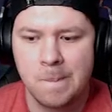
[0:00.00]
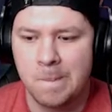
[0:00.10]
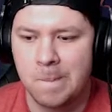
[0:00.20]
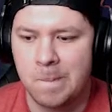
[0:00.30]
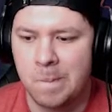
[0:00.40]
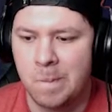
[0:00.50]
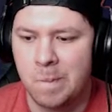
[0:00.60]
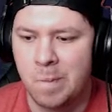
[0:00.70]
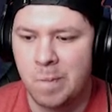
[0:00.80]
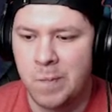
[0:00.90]
Hmm,
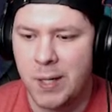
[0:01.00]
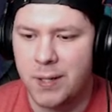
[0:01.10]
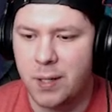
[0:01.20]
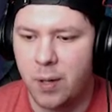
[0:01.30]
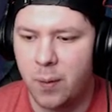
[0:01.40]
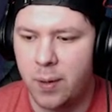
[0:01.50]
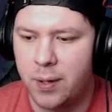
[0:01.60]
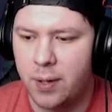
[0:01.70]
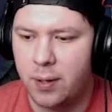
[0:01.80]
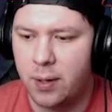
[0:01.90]
that's not what I wanted
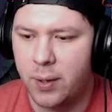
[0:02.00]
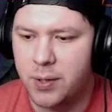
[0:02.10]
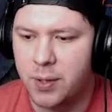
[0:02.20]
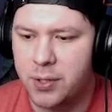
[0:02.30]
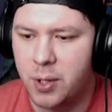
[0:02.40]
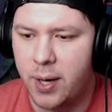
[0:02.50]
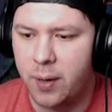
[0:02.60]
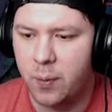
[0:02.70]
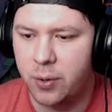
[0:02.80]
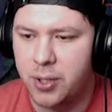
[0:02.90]
then. Okay, so let's go
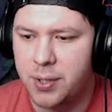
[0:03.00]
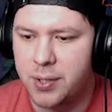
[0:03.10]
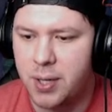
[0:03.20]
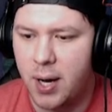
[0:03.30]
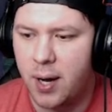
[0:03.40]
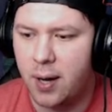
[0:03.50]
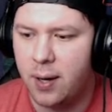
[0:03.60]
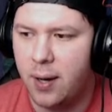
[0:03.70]
ahead. We'll just, uh,